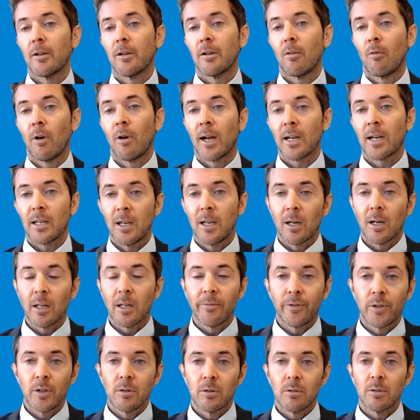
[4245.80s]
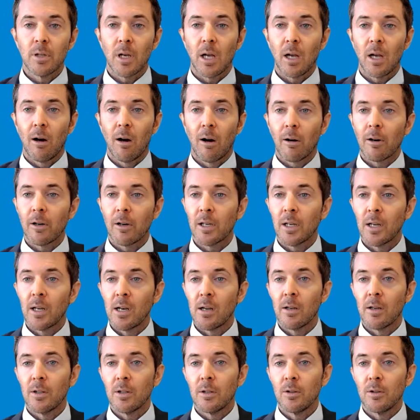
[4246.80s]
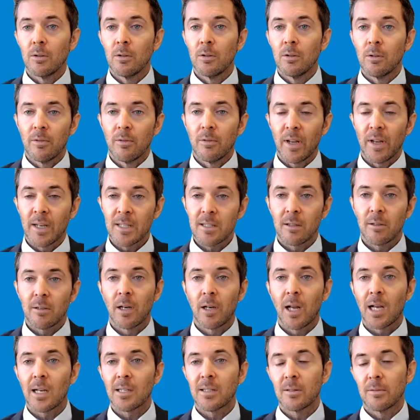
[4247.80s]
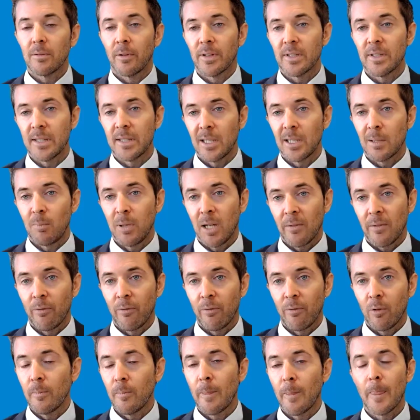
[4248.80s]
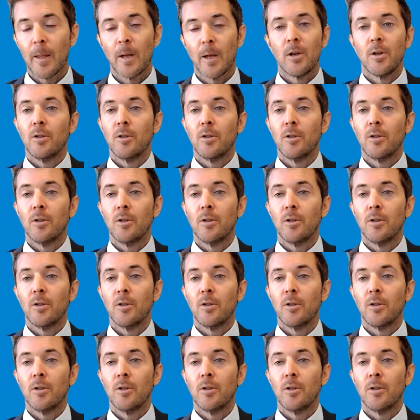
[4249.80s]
right now, if you are an investor on the Sygnia platform,